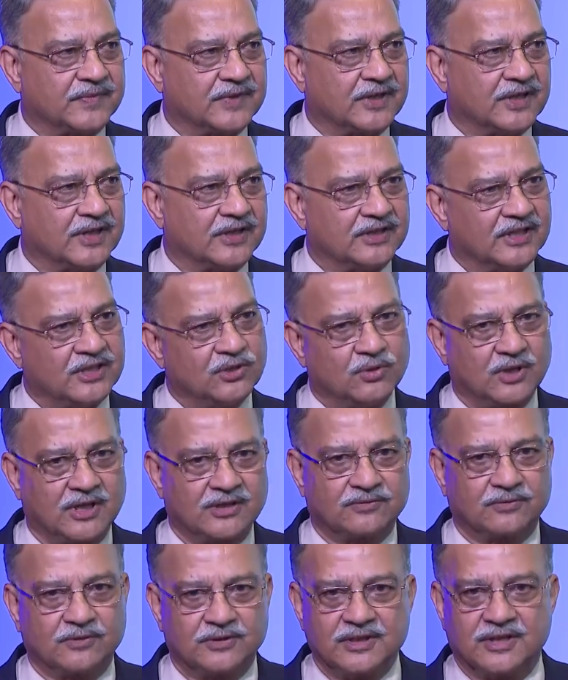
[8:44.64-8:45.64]
And then you
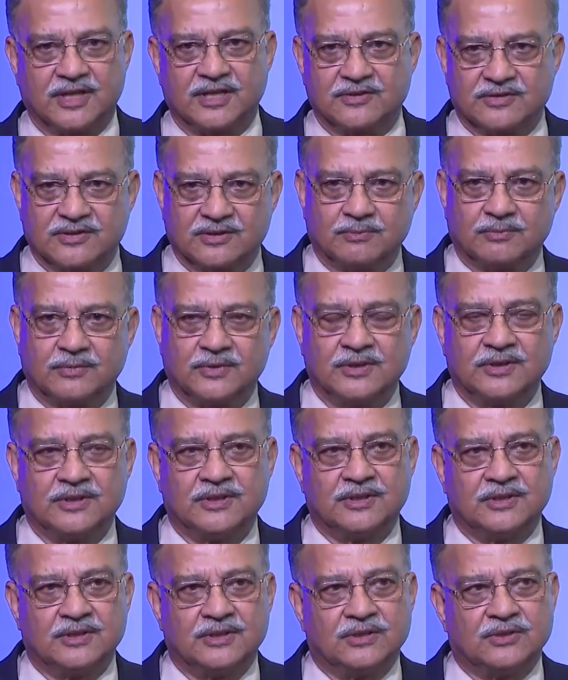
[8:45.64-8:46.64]
ask for the ransom.
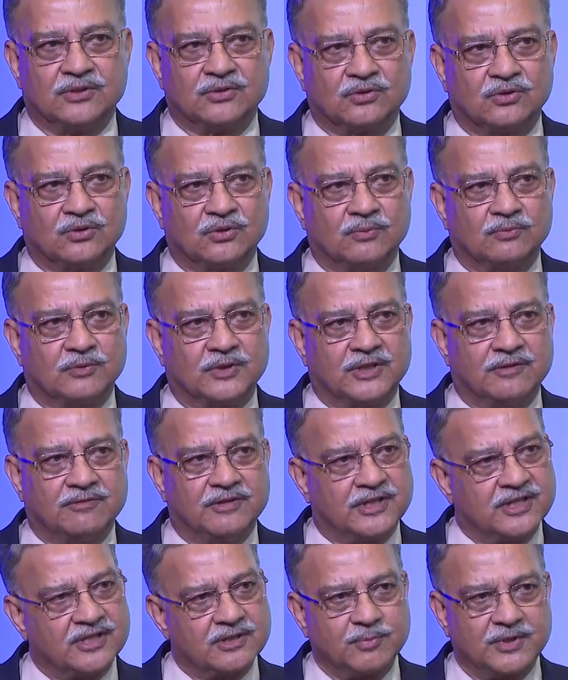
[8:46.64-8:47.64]
So if
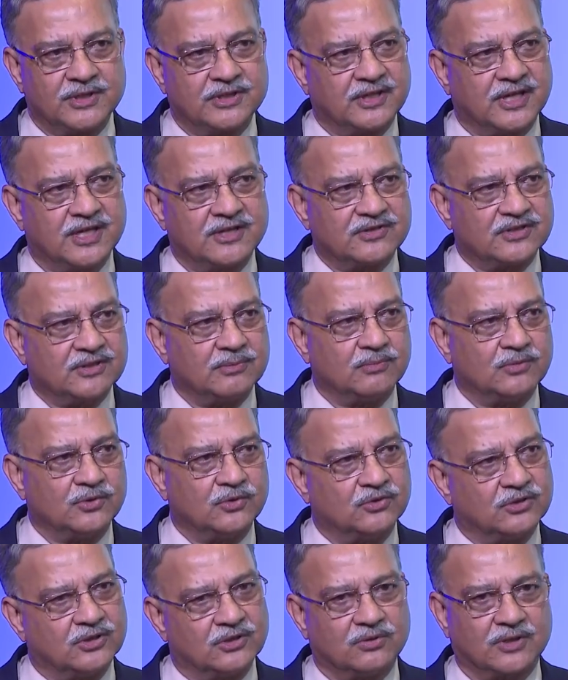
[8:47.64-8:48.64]
he doesn't pay the ransom,
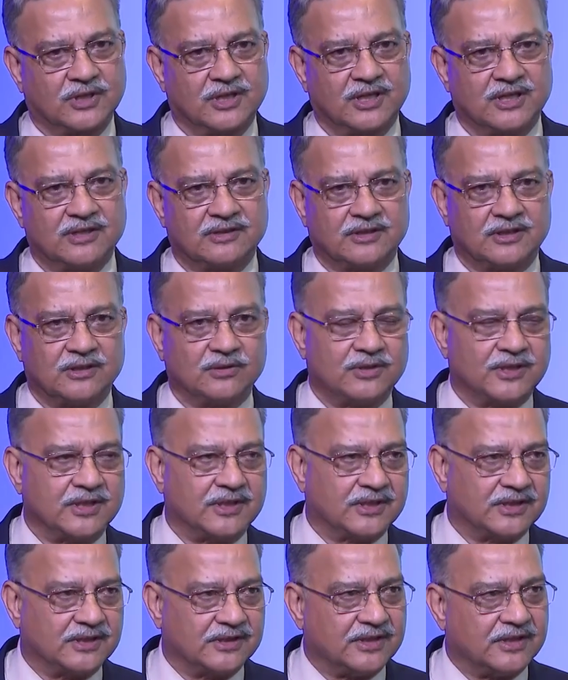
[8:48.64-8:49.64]
you say, okay, I'll sell your
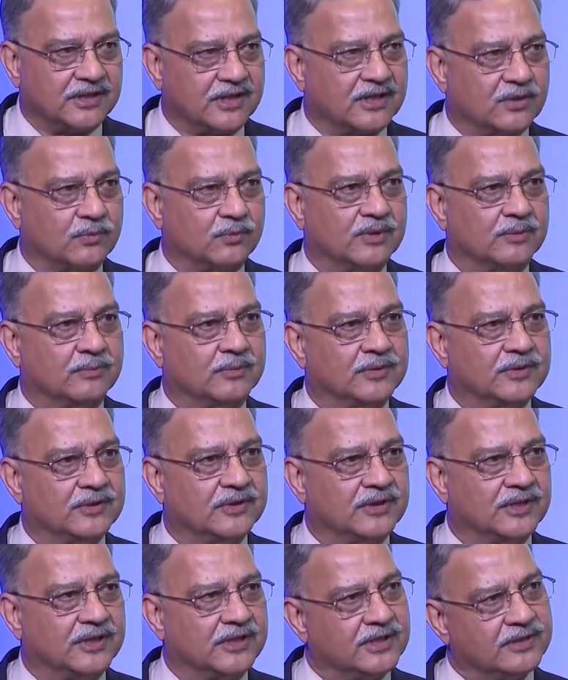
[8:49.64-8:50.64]
data in the dark web.
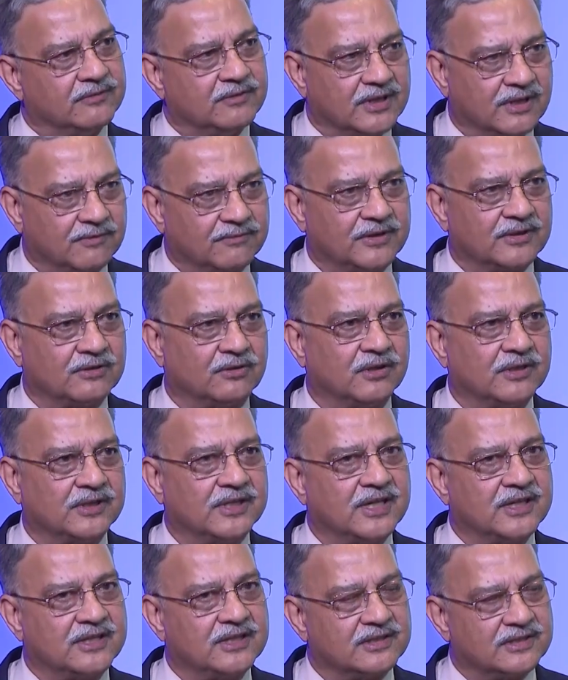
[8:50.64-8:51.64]
And even after all
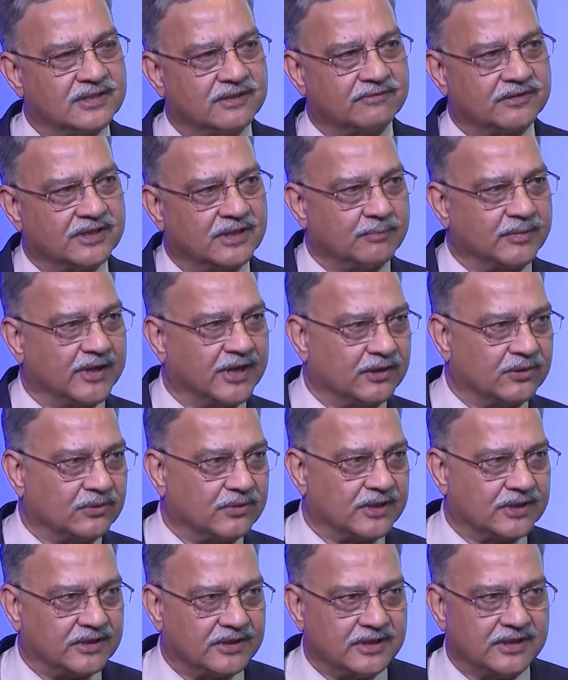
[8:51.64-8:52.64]
that, he's left that
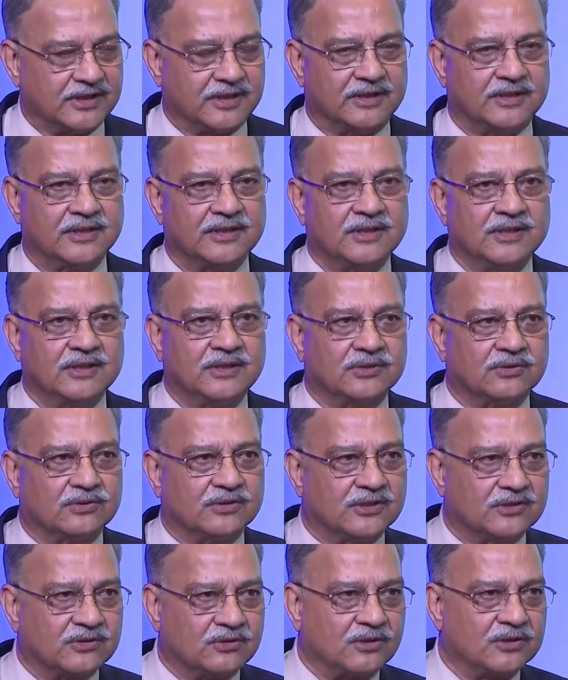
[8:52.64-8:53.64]
backdoor at the end. So
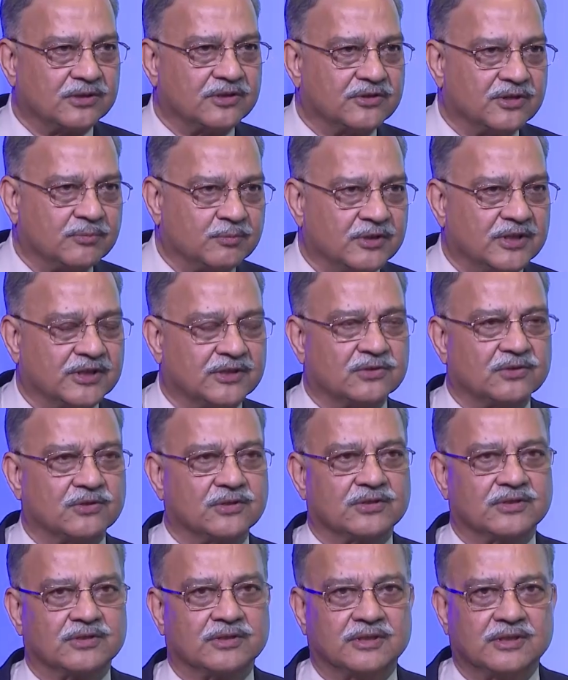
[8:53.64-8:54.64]
this is called the triple
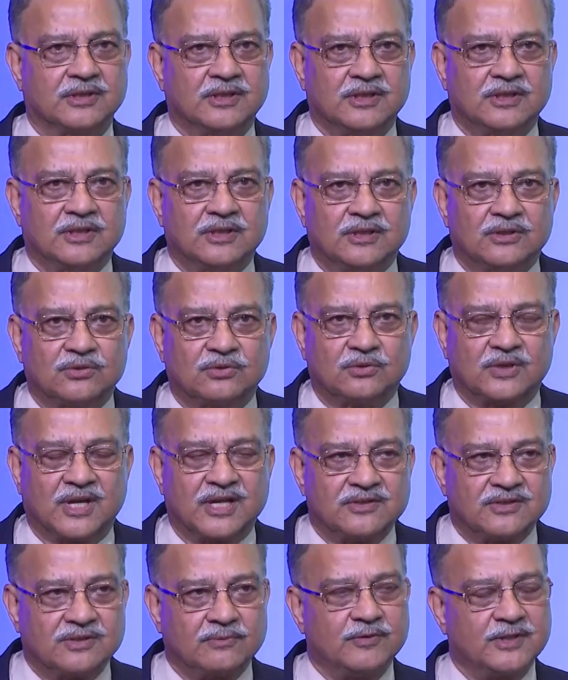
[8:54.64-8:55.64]
extortion. So
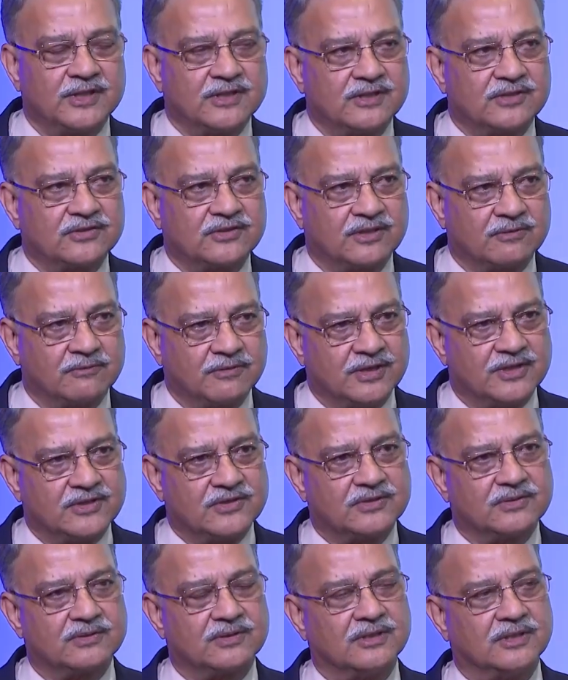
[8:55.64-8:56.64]
ransomware as a
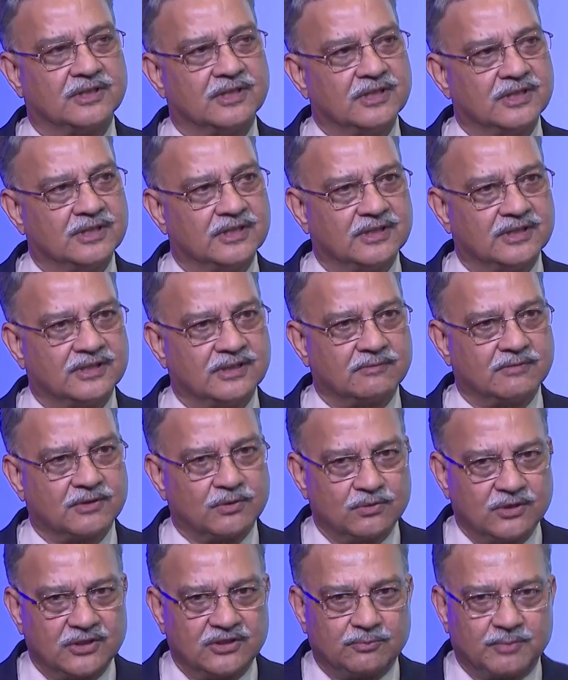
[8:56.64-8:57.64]
service, earlier there
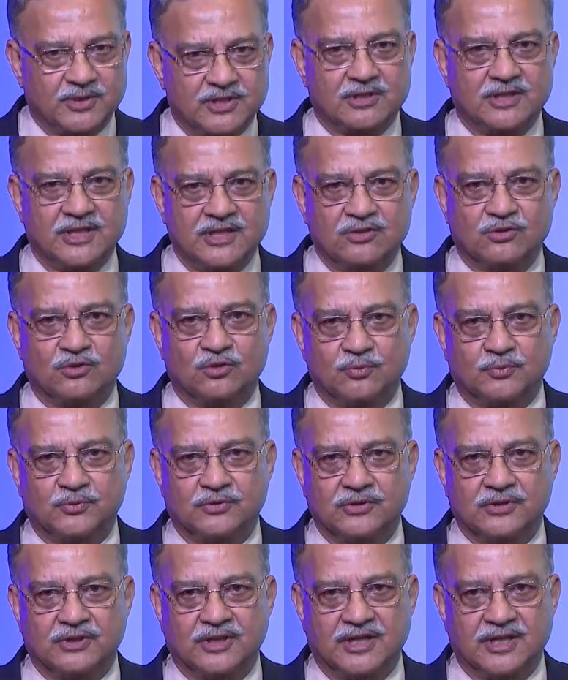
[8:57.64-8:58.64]
were only specialized
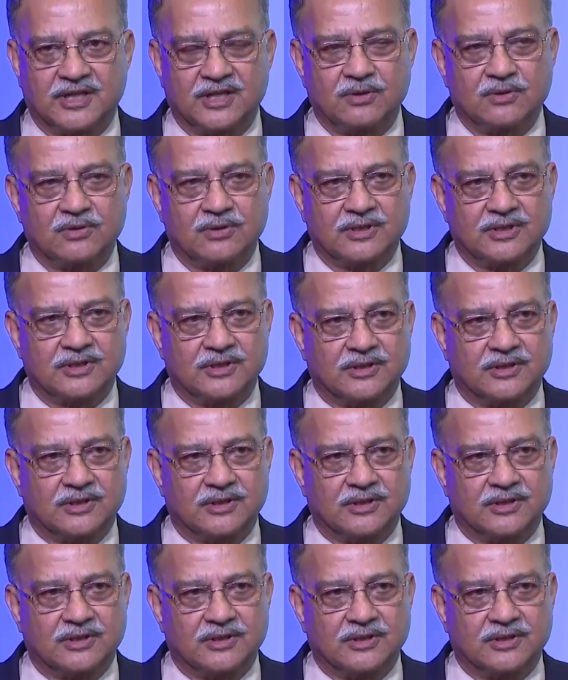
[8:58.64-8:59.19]
groups carrying out